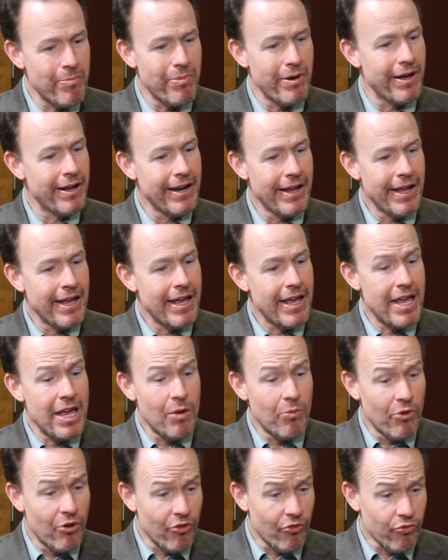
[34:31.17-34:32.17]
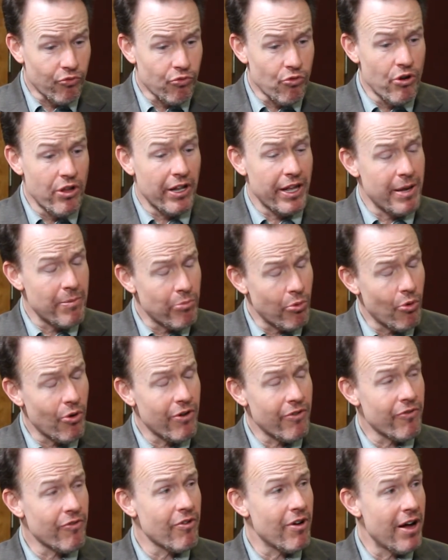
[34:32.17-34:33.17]
but it was really
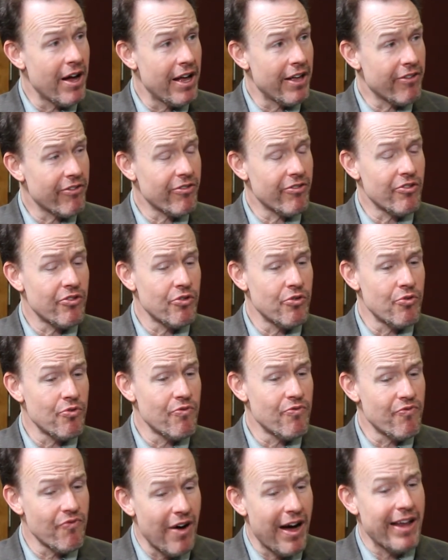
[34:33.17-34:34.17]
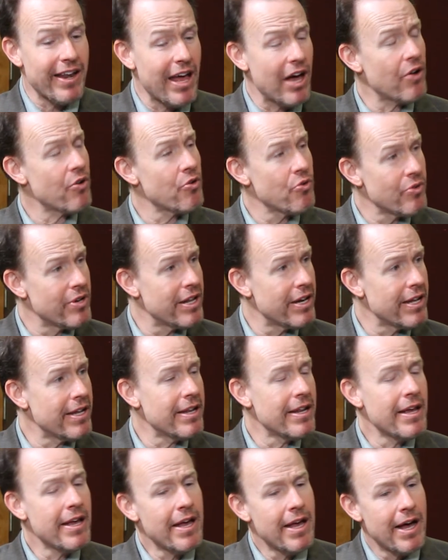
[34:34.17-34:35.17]
important for us to find out who did it.